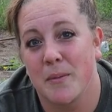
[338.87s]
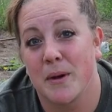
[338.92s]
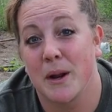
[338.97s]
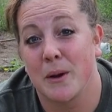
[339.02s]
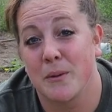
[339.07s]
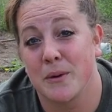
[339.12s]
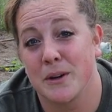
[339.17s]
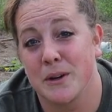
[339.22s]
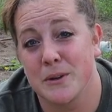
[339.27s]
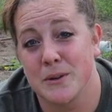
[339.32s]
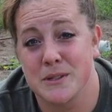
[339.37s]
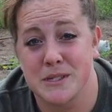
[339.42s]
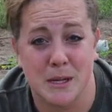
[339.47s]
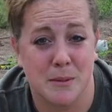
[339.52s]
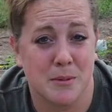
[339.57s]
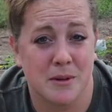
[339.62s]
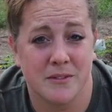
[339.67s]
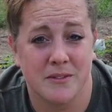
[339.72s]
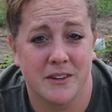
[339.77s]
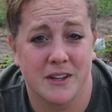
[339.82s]
But I want to do a
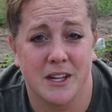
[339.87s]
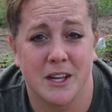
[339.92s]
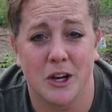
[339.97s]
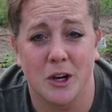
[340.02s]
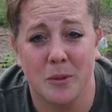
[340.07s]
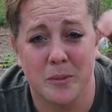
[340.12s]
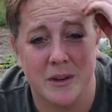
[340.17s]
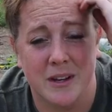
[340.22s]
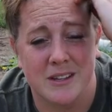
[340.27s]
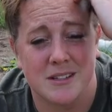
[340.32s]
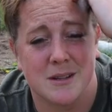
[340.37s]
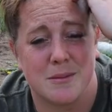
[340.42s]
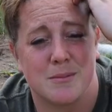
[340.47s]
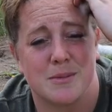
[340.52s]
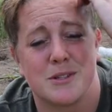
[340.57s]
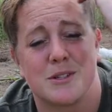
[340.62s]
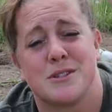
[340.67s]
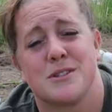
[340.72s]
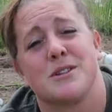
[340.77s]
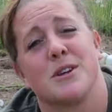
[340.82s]
separate video because I'm
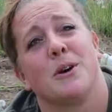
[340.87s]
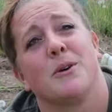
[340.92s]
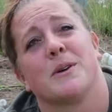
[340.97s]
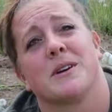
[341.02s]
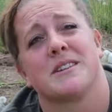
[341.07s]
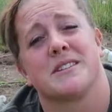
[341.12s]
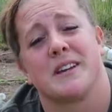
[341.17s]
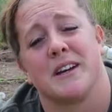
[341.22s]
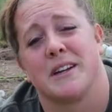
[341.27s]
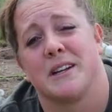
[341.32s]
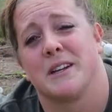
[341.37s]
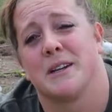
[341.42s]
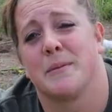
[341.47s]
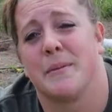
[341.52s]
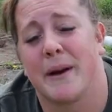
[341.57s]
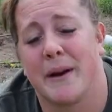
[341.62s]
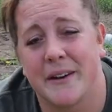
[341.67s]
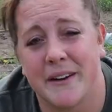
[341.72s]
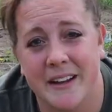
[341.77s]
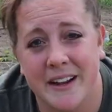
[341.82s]
so excited
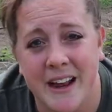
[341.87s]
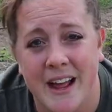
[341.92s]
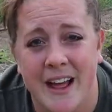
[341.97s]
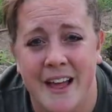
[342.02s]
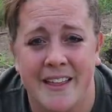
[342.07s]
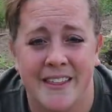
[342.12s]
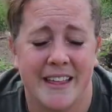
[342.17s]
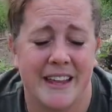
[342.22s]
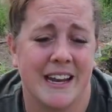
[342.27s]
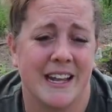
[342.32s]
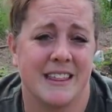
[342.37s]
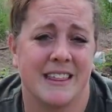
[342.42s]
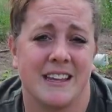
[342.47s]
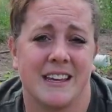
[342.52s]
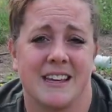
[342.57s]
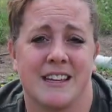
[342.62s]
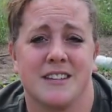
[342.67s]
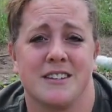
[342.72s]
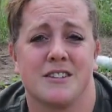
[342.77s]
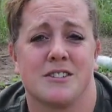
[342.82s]
about it that I
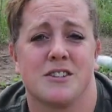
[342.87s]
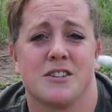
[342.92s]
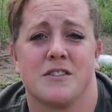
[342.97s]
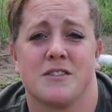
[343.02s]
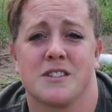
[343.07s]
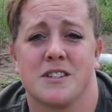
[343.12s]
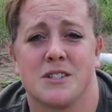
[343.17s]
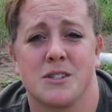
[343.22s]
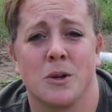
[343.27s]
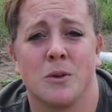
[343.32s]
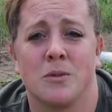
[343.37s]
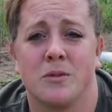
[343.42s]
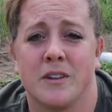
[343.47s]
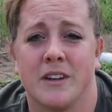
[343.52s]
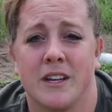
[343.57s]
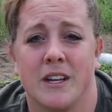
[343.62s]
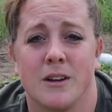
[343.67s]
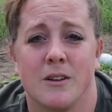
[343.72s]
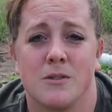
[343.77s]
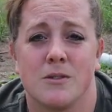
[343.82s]
think it deserves its own
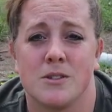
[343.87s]
video.